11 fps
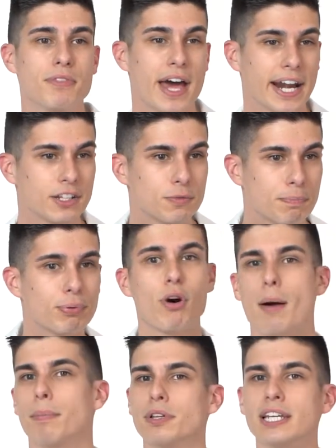that it's
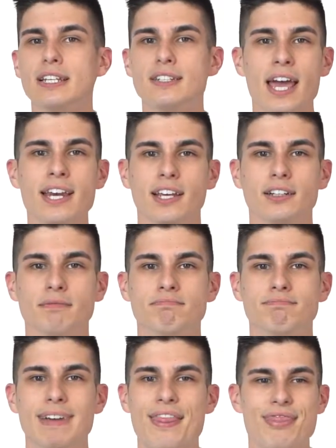properly containing,
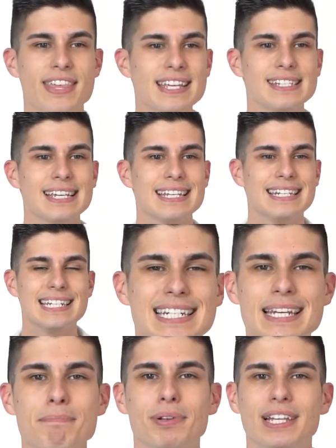and this is
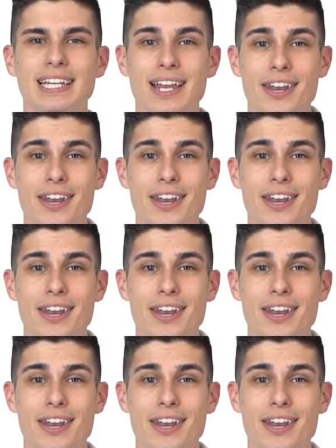simply